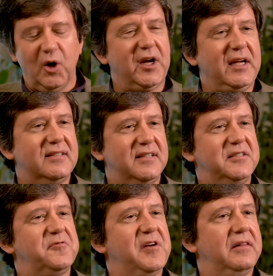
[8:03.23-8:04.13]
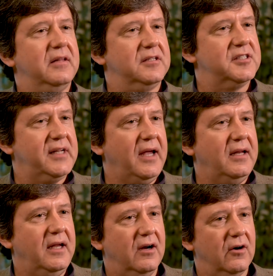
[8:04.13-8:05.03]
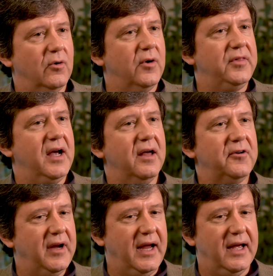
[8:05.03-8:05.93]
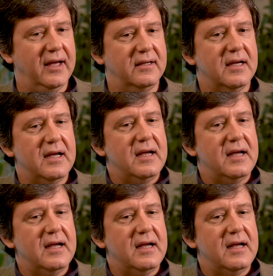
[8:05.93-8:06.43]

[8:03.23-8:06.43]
looking to defend the state here, on the other hand,